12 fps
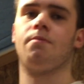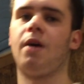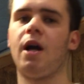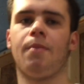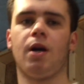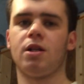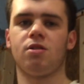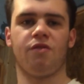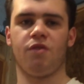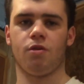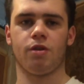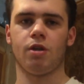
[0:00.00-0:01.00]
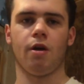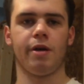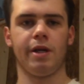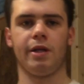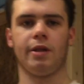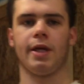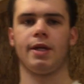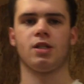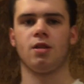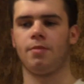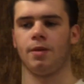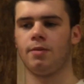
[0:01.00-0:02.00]
bipods if you're retarded, like
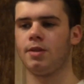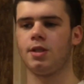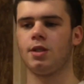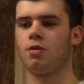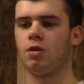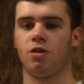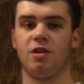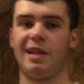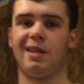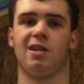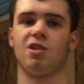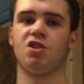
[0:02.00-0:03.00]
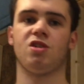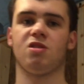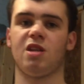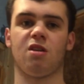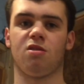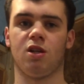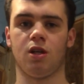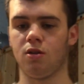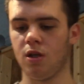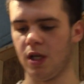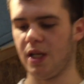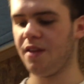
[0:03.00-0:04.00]
some people do, grenade launchers, I don't know,
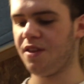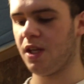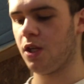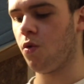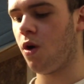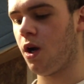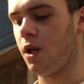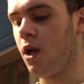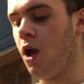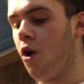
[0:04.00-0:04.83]
anything you want.